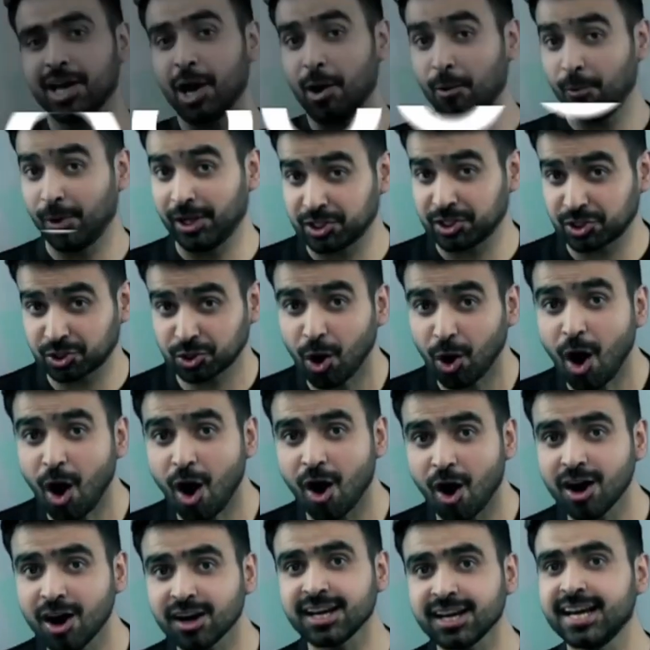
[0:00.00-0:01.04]
Well,
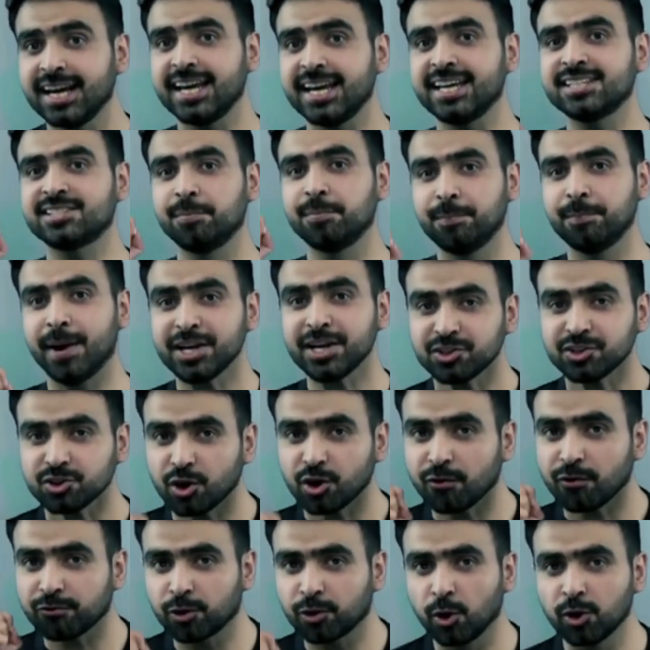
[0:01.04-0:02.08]
stock is a measure
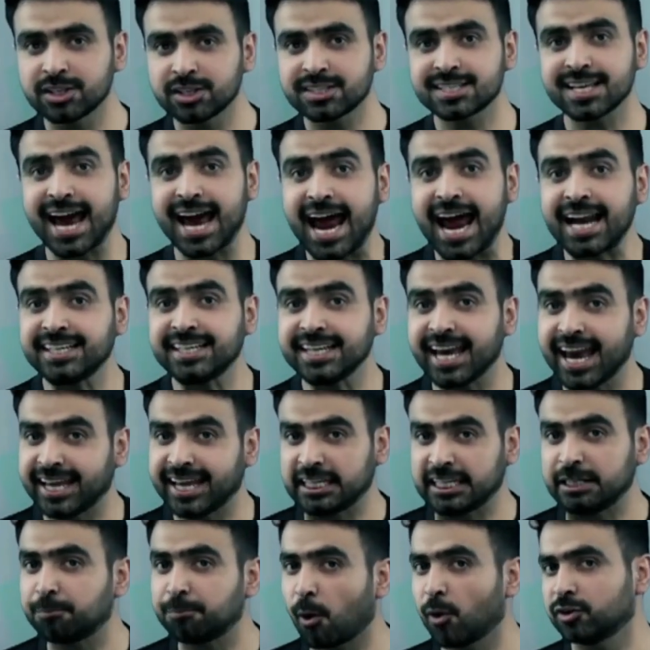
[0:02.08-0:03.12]
of goods at any
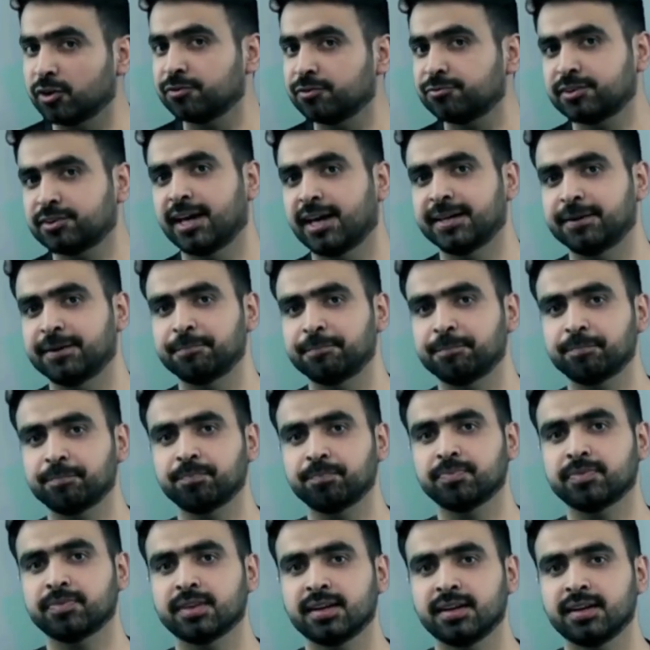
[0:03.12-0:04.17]
point of time.
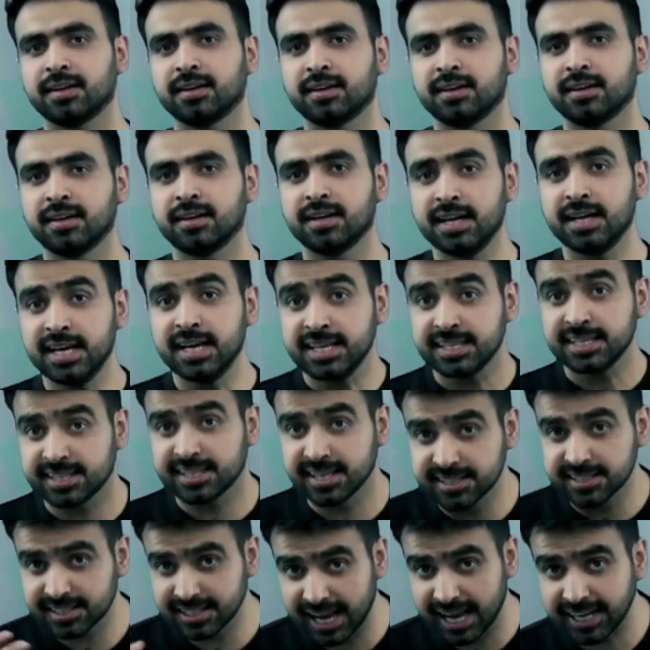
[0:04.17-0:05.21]

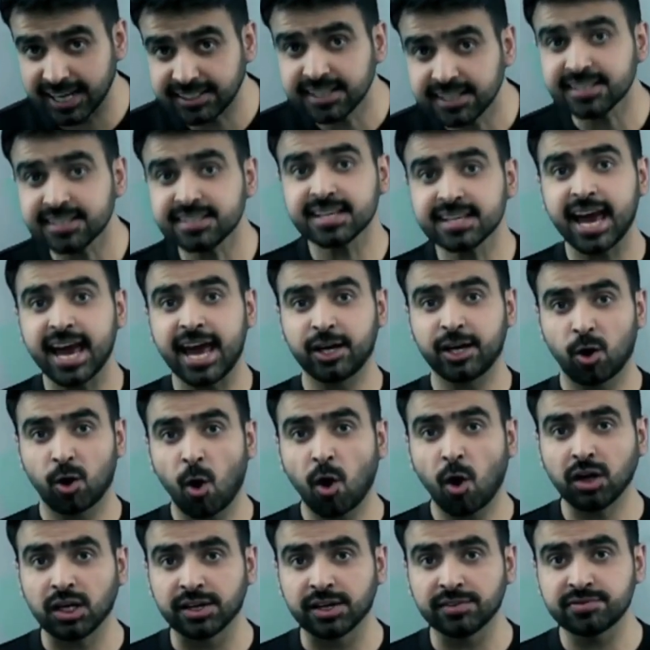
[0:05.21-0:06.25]
Since lettuce and
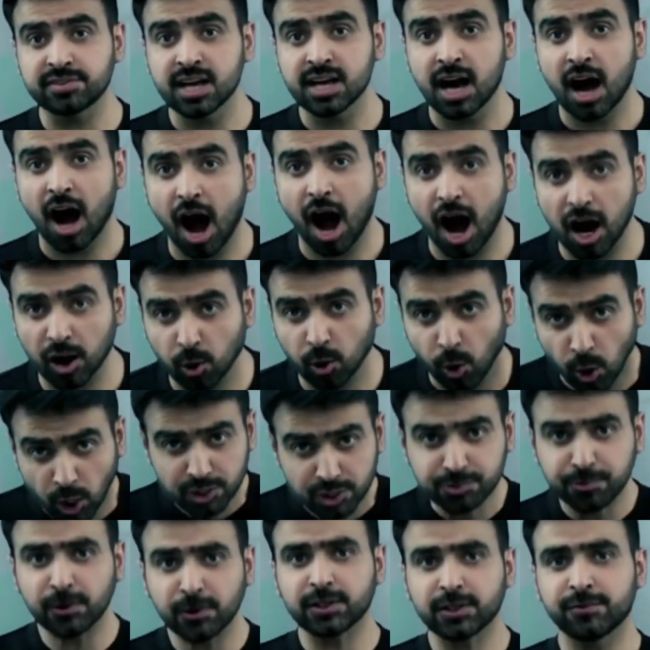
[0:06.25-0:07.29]
olives are goods
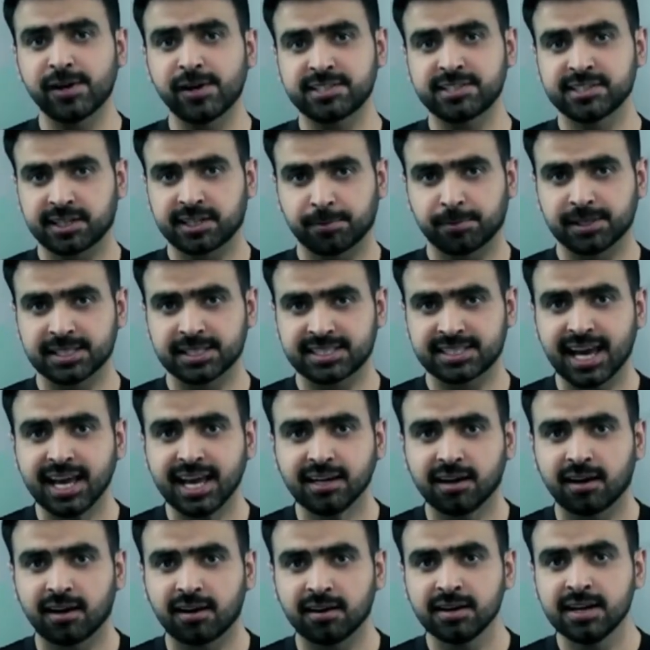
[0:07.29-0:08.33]
for the vegetable
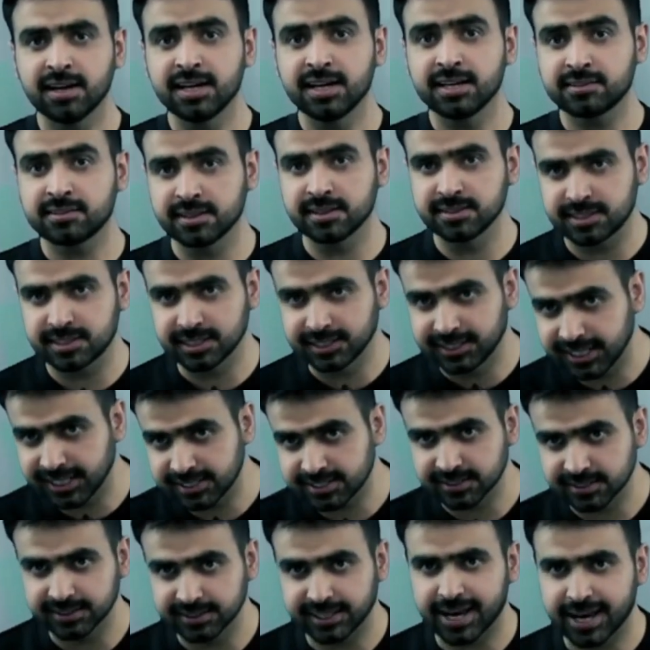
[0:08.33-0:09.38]
seller, since he deals
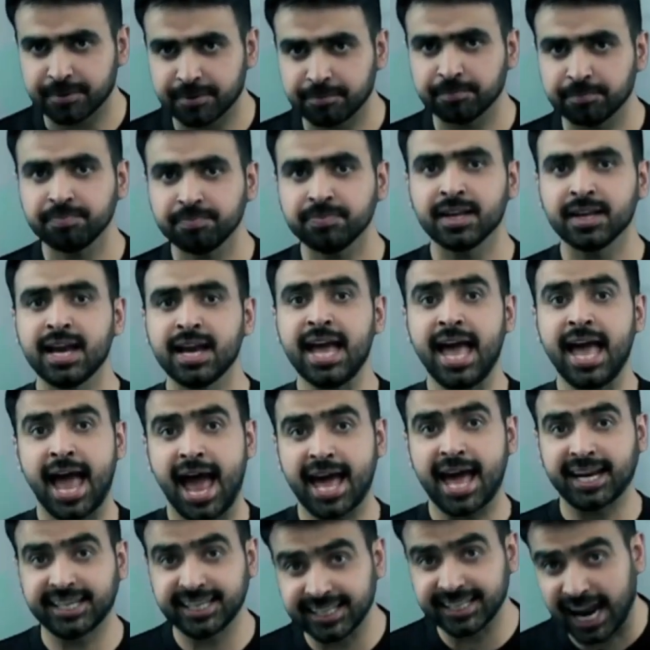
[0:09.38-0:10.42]
in them,
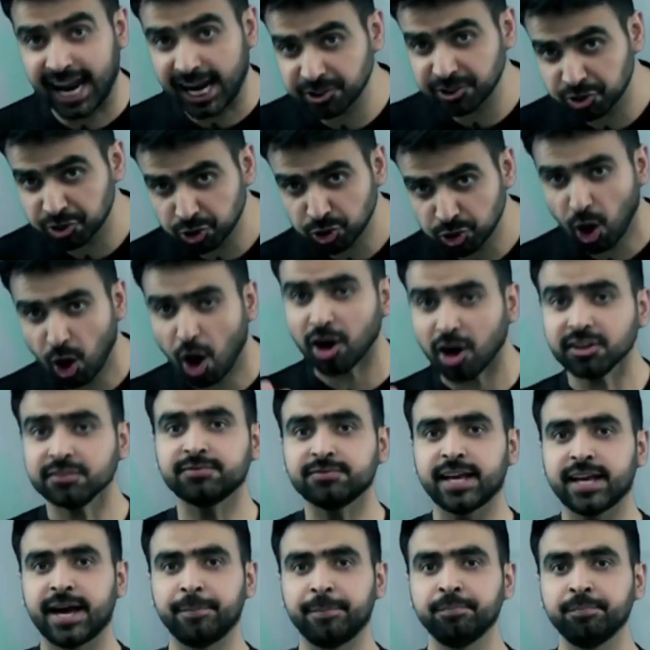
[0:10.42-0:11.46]
and he ran short of
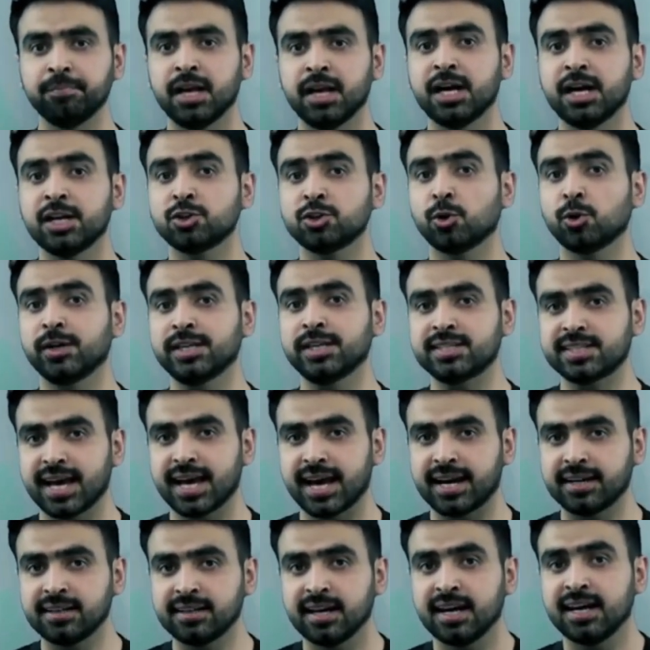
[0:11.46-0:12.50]
them, so he
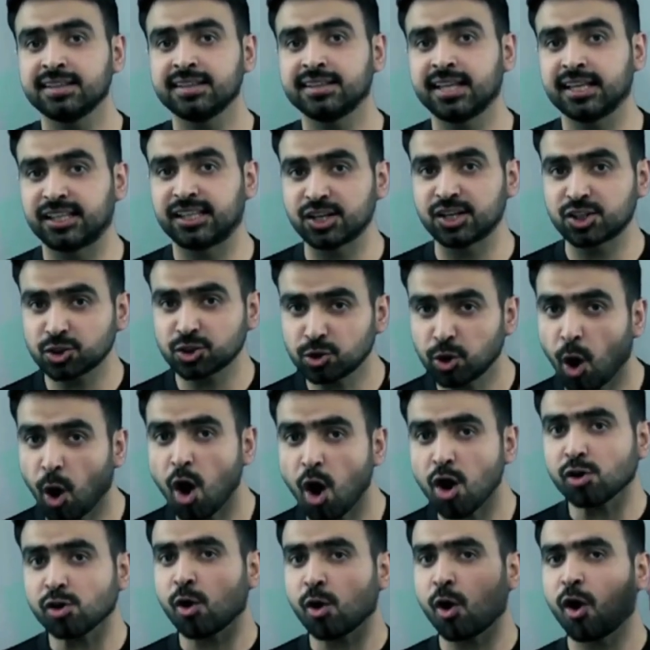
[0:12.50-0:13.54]
said that the
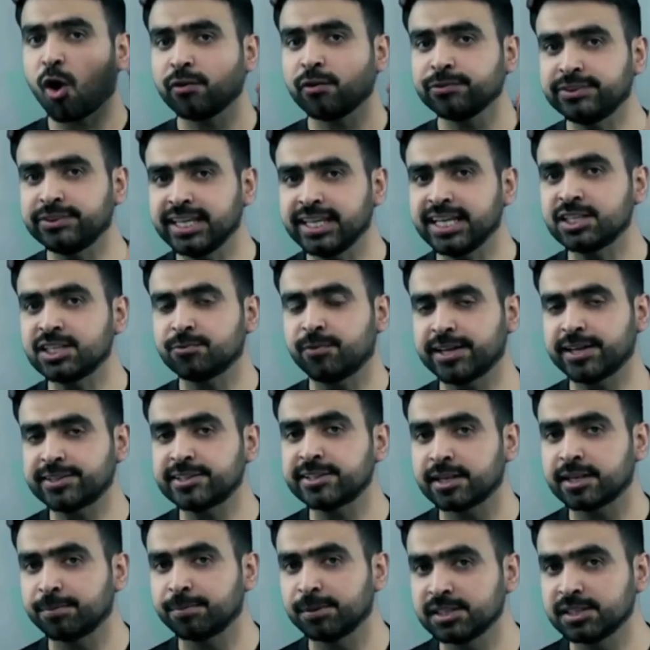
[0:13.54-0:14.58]
stock of these
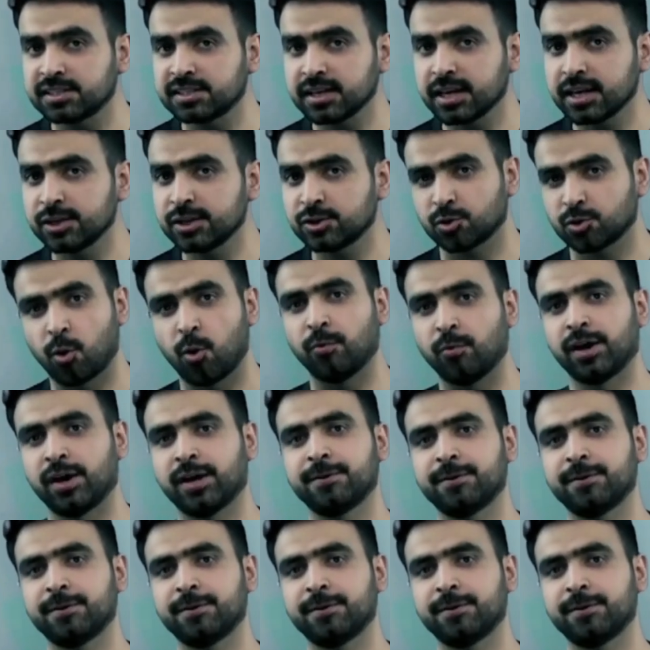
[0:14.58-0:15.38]
vegetables is over.